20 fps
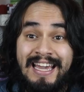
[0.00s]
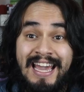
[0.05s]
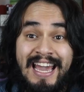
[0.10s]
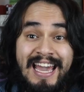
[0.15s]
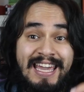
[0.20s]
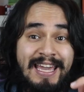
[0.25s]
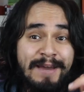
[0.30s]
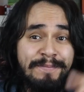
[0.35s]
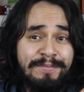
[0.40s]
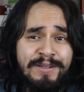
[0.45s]

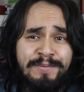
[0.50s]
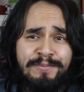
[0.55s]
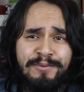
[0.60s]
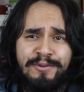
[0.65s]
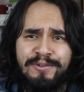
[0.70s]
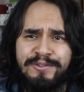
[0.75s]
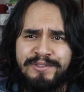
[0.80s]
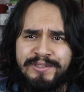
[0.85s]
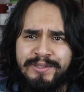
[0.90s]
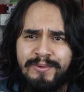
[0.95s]
Hey, I'm
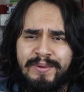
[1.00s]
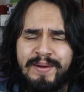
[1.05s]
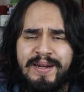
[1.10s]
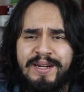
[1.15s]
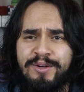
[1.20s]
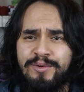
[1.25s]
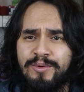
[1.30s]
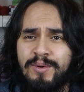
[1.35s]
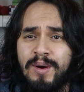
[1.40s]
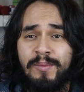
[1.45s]
Temporal
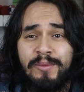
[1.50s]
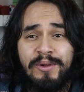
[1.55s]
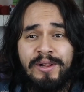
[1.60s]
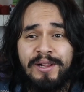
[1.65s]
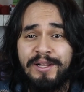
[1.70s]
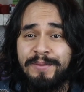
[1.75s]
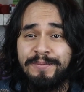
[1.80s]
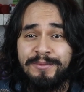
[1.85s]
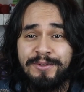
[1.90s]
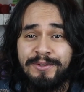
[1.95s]
72 and
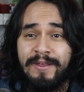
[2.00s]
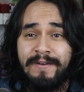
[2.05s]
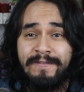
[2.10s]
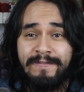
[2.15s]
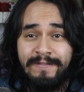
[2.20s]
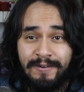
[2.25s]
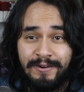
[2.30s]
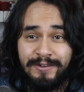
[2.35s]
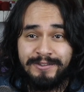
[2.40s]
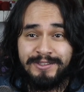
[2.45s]
welcome to the
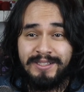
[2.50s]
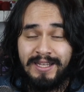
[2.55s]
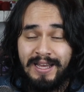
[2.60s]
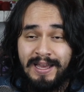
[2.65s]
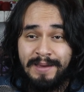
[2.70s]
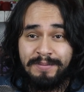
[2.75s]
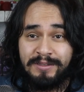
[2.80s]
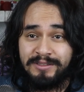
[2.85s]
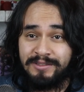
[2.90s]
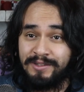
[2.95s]
first
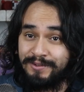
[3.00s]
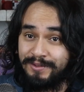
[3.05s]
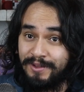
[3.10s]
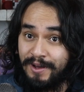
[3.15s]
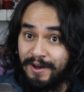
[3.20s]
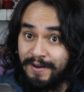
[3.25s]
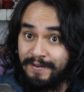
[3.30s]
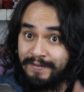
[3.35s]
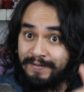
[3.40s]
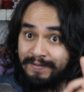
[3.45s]
episode
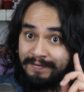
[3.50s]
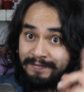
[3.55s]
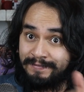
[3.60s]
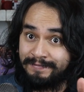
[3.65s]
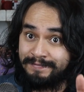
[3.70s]
of